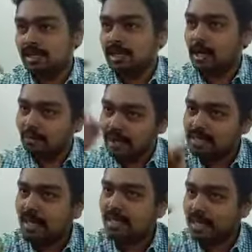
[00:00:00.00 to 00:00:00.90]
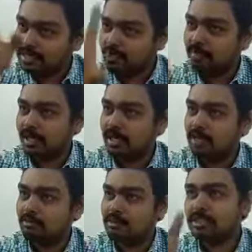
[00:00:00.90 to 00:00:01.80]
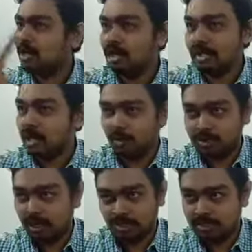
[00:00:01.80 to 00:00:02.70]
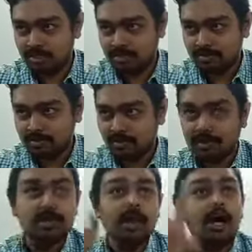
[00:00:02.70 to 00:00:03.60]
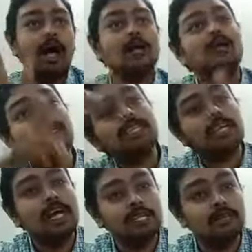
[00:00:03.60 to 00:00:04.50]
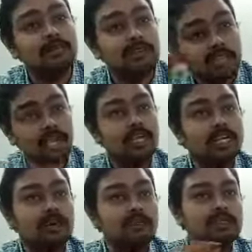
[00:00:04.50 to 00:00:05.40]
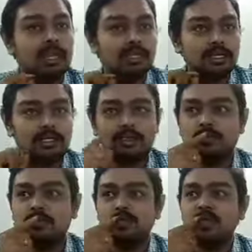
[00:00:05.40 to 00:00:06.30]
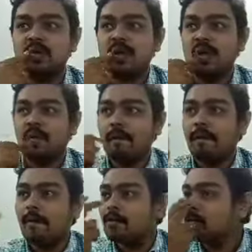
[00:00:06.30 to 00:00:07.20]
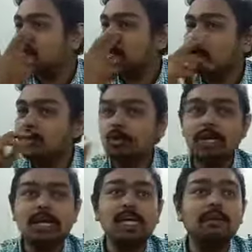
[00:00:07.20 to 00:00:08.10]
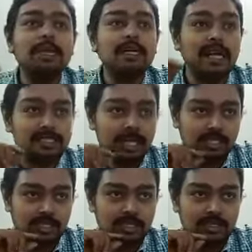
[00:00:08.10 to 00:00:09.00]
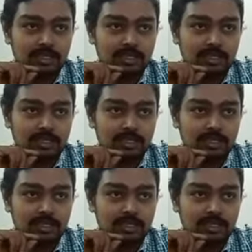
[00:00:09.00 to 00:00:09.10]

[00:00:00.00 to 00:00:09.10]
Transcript: Companies Act has something which is not there in accounting standards. Accounting standard has something which is not there in Companies Act. So when you do related party transaction,